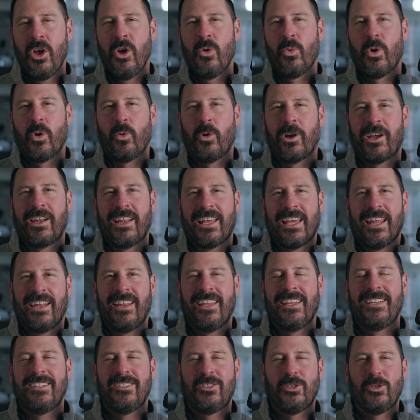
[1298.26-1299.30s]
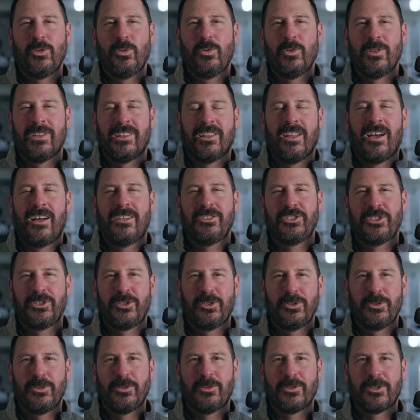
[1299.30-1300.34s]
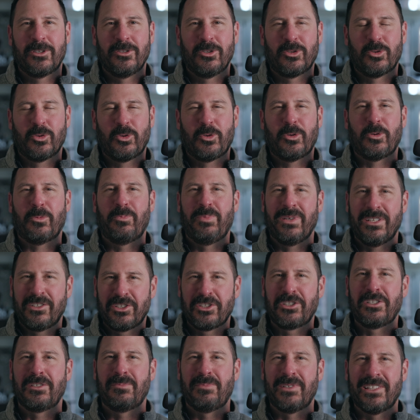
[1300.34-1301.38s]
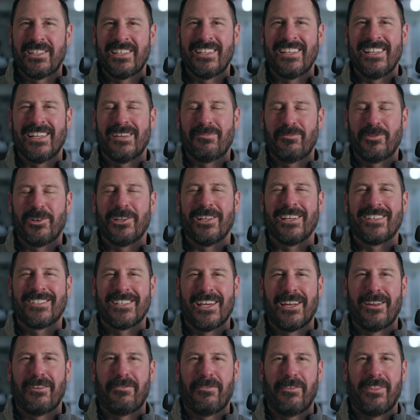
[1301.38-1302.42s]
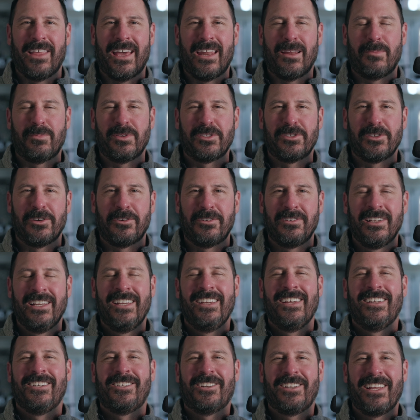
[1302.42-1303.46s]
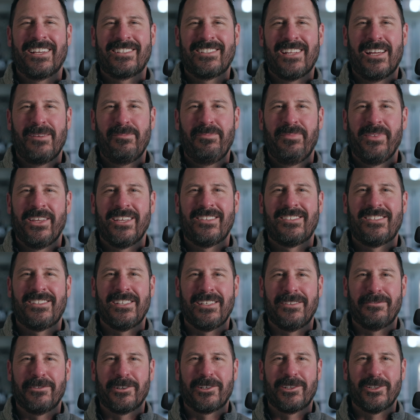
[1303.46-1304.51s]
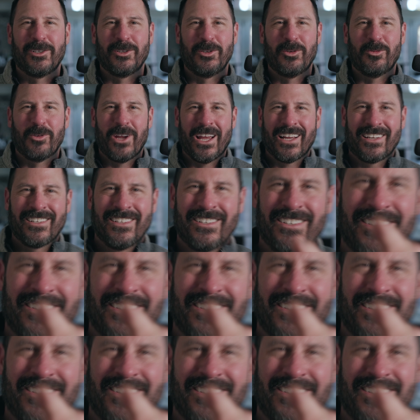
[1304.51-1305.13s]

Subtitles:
where we're going to get into longitudinal control, pitch stability. I'm really excited for that episode. Till next time, it's Steve, you're cleared direct.